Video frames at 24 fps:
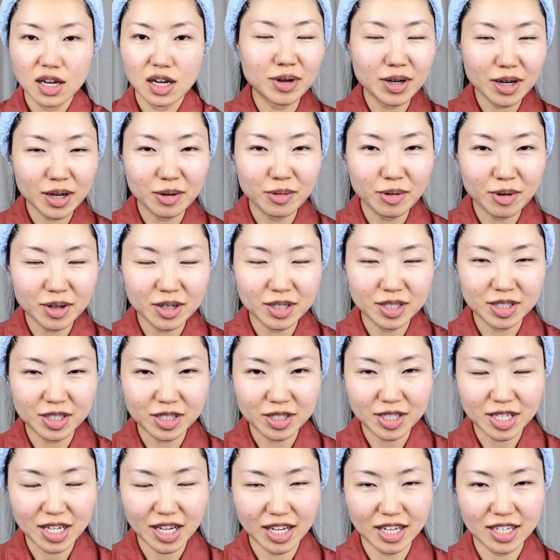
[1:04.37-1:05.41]
What I wanted
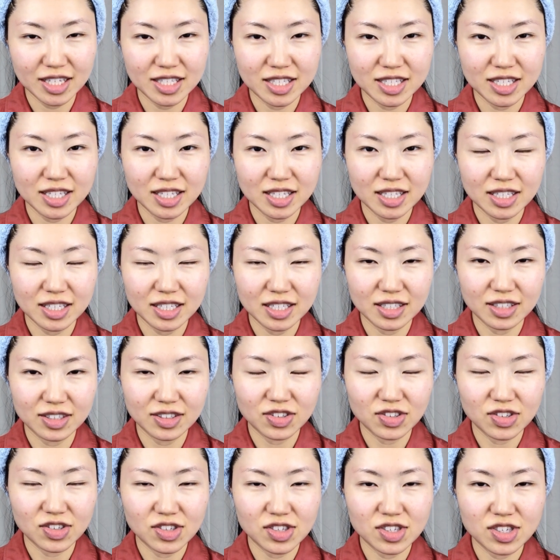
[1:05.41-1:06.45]
to test
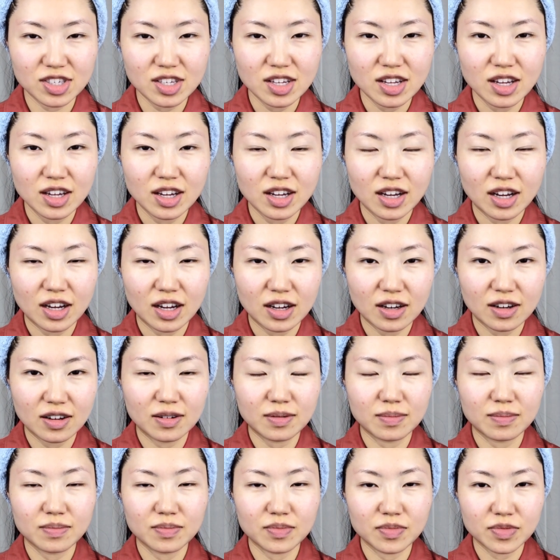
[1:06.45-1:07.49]
is
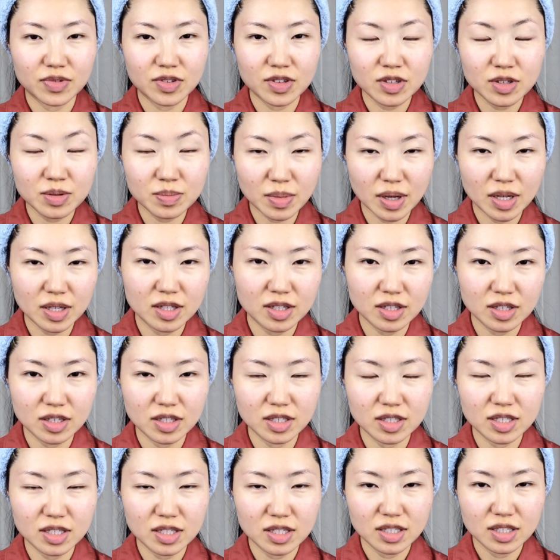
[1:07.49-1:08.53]
um, this
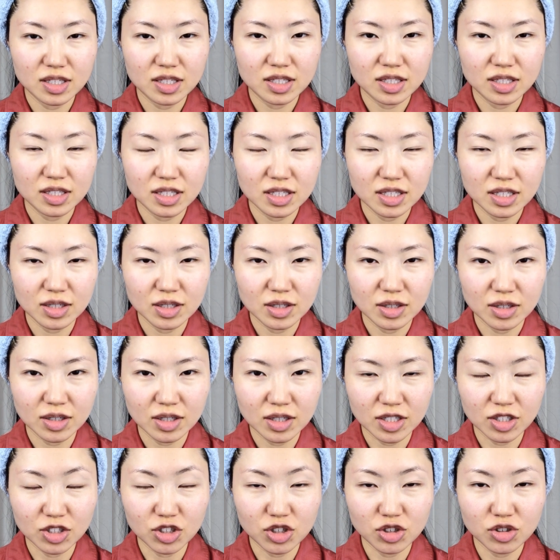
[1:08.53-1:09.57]
method
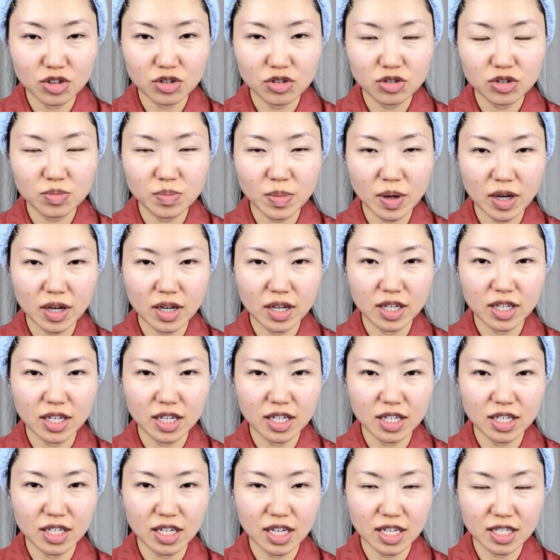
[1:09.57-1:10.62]
introduced by
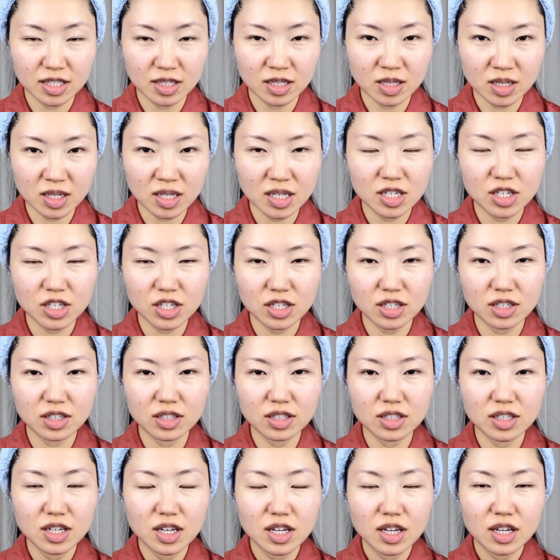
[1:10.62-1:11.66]
a
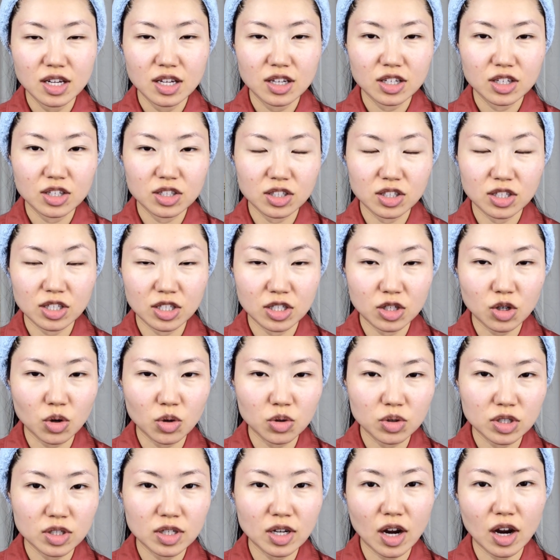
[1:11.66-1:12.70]
esthetician, the
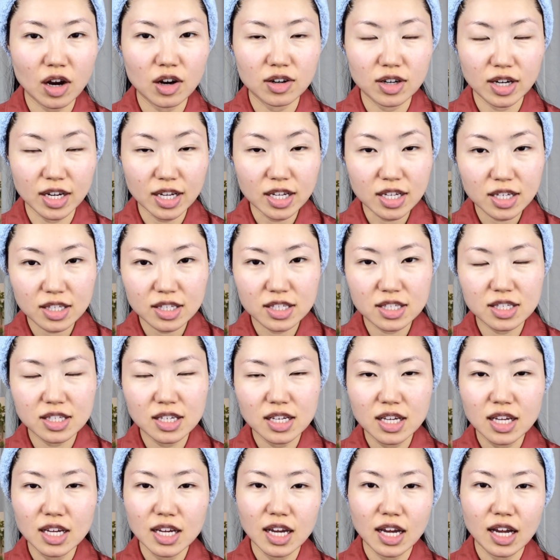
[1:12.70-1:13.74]
Golden RX,
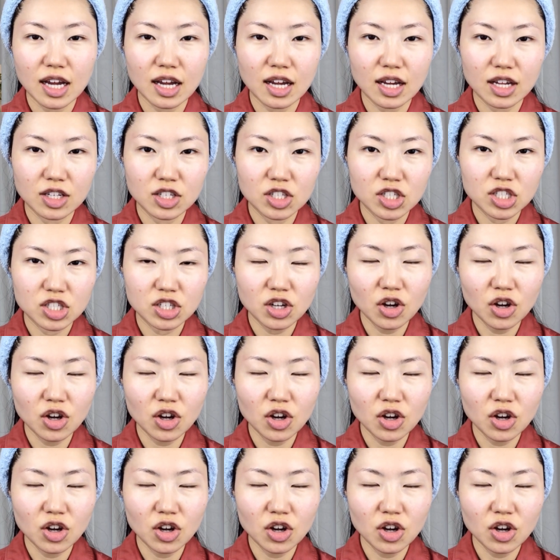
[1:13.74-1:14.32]
and